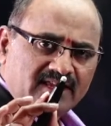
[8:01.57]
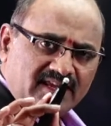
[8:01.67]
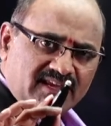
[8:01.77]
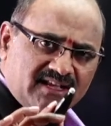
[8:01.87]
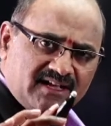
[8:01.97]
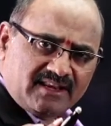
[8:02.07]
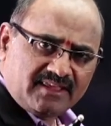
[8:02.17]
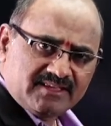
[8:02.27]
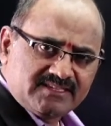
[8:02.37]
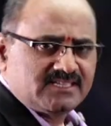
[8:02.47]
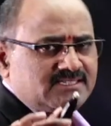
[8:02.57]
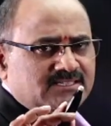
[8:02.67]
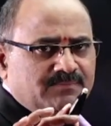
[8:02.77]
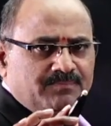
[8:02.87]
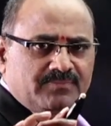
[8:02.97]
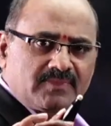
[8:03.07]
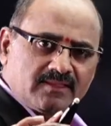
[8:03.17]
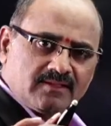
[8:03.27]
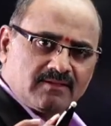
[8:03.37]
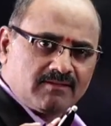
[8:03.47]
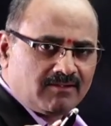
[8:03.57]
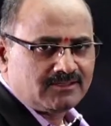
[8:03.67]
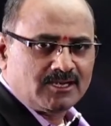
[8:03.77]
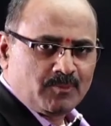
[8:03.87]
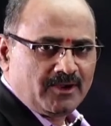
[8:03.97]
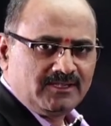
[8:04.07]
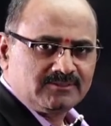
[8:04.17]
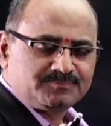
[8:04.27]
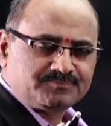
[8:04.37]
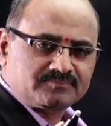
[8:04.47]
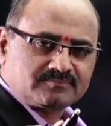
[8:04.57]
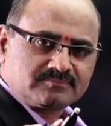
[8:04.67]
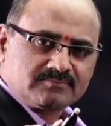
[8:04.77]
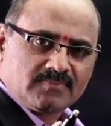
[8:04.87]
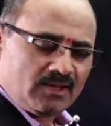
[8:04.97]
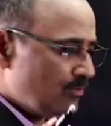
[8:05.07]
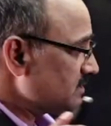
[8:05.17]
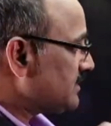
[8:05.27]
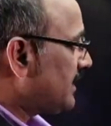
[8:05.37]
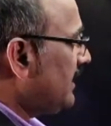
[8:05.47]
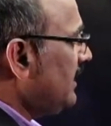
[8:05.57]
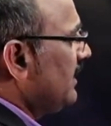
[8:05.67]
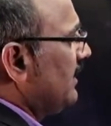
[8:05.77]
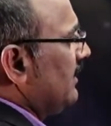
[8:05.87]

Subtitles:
increases. Got that point? Once again,